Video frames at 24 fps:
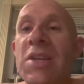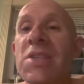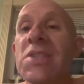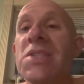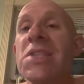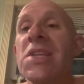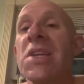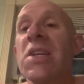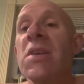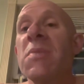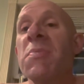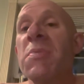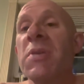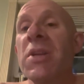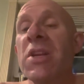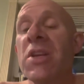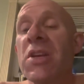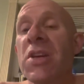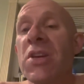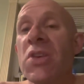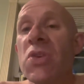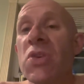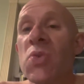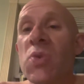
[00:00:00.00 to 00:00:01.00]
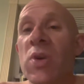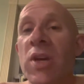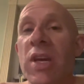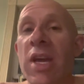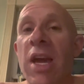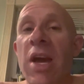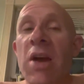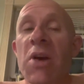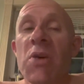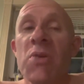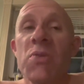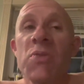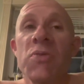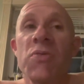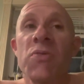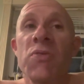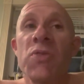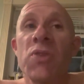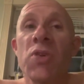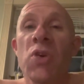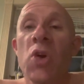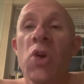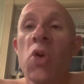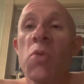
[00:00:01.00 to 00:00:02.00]
set up a new account
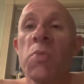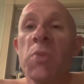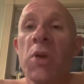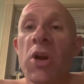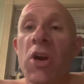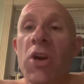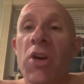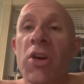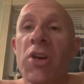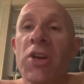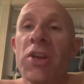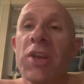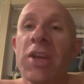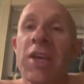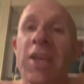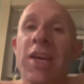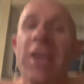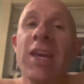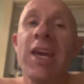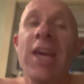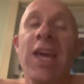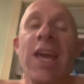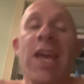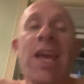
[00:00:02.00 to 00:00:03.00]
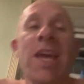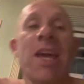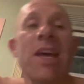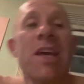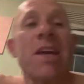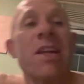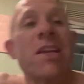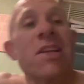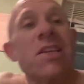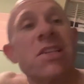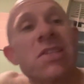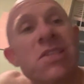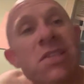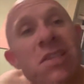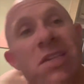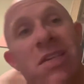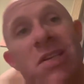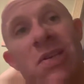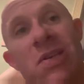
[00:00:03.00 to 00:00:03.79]
for HomeGuard, and